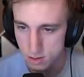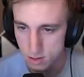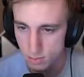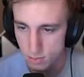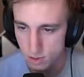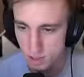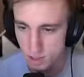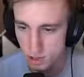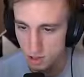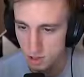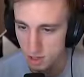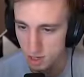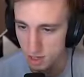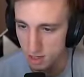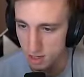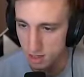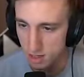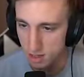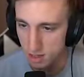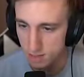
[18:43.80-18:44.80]
Make sure you get
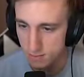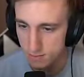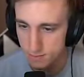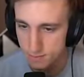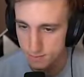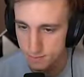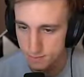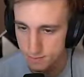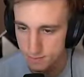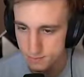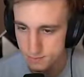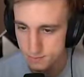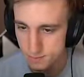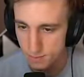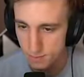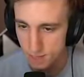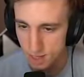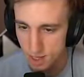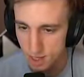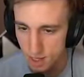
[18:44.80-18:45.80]
in.
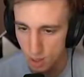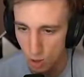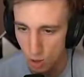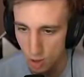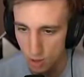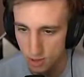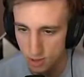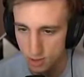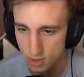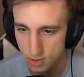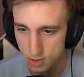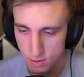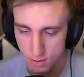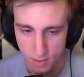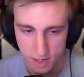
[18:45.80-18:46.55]
Dead. Nice.